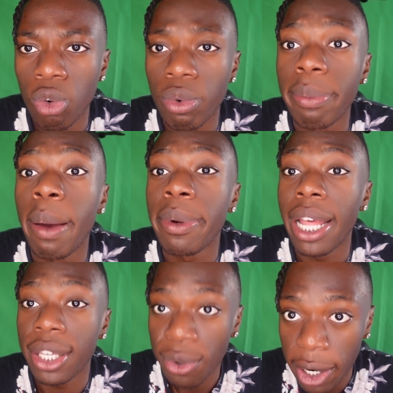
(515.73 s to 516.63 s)
remember
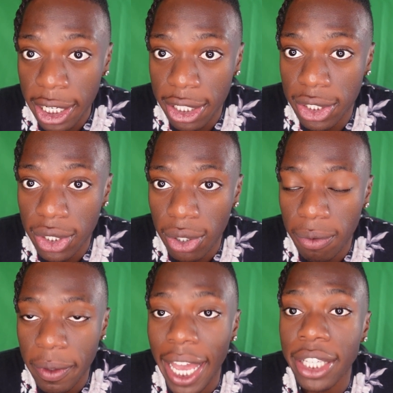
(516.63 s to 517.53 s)
that you are in control
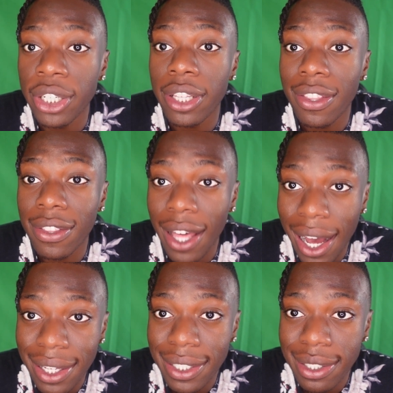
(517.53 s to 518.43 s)
and your
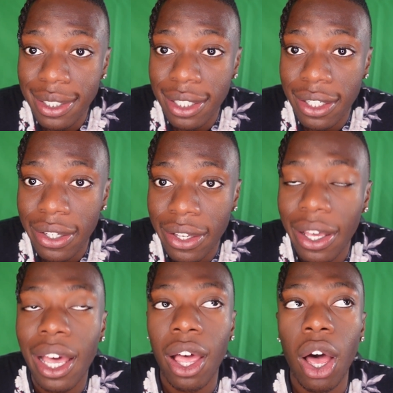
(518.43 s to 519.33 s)
thoughts
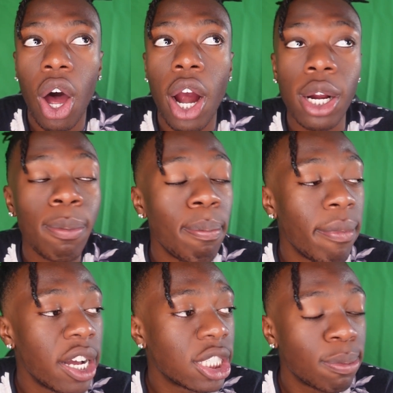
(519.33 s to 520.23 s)
are
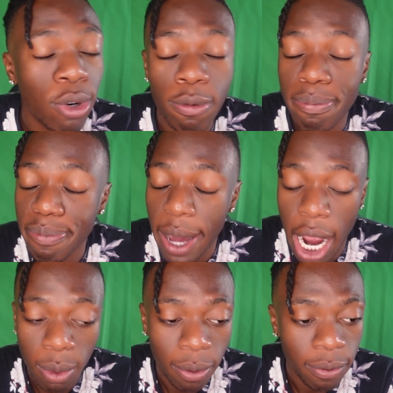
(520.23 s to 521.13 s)
much more
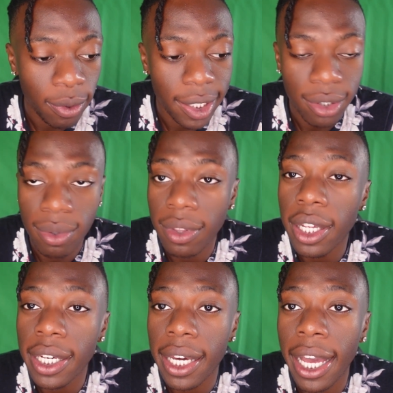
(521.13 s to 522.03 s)
powerful than you
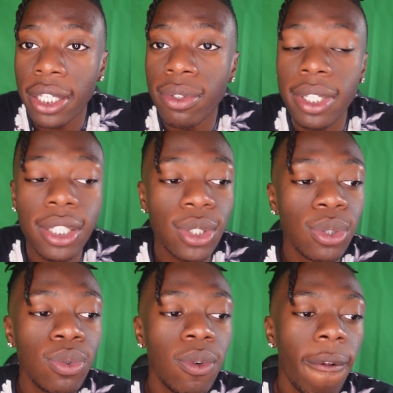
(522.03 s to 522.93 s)
think. And you need
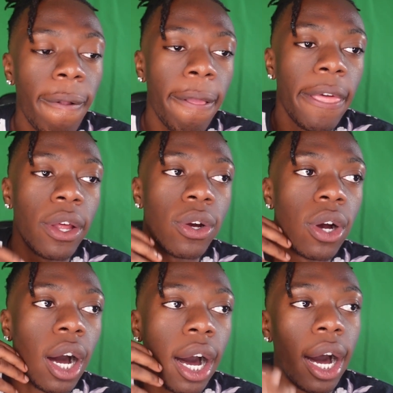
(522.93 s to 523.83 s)
to
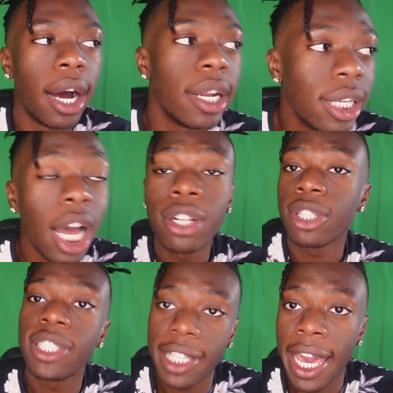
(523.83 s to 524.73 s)

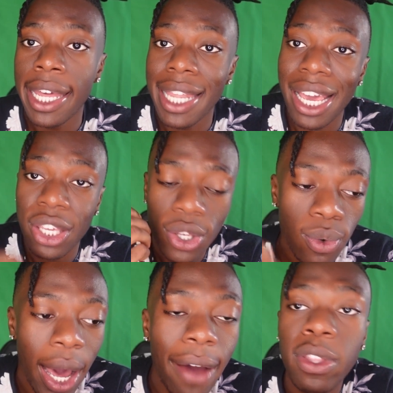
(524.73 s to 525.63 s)
understand that
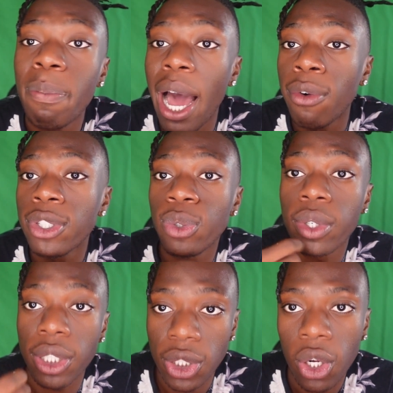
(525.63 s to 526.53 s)
you have the power to
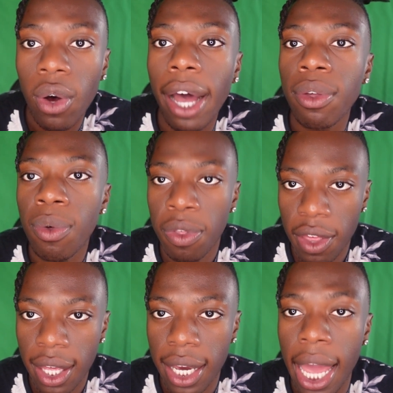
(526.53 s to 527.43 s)
control how you
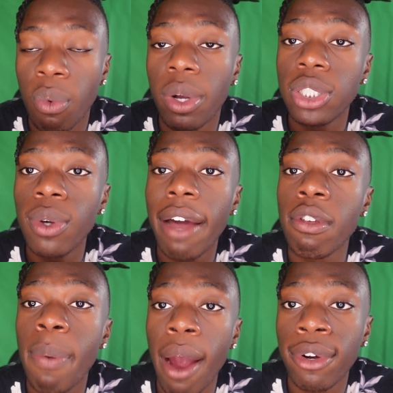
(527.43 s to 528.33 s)
think. And once you have
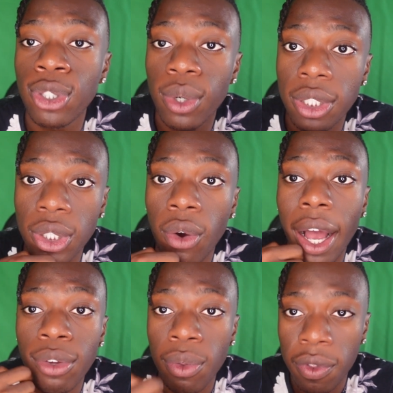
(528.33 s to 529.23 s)
the power to control
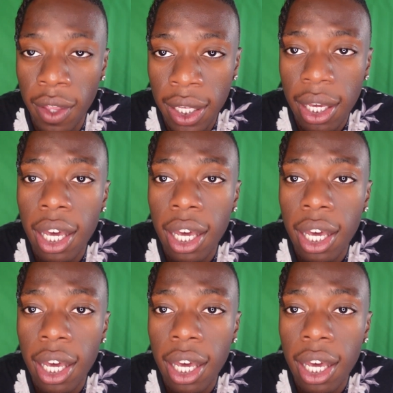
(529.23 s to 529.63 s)
how you think,